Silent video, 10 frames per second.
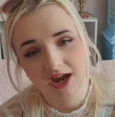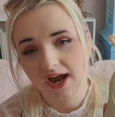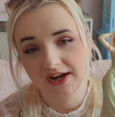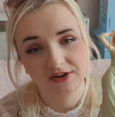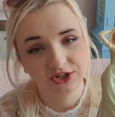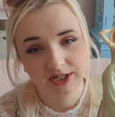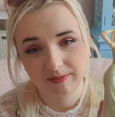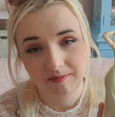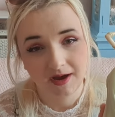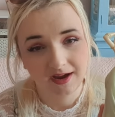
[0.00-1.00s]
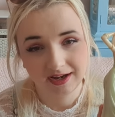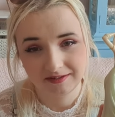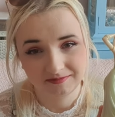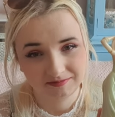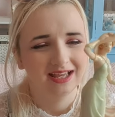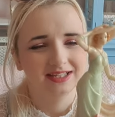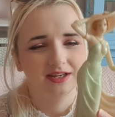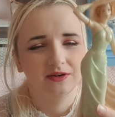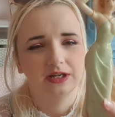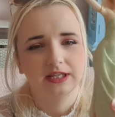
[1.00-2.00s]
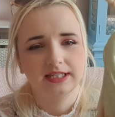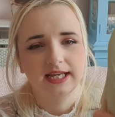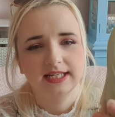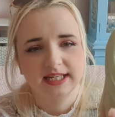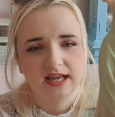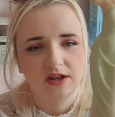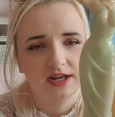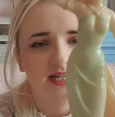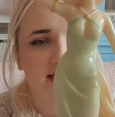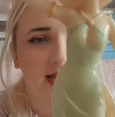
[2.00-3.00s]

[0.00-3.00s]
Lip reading: I knew she'd be mine. So the detail on it is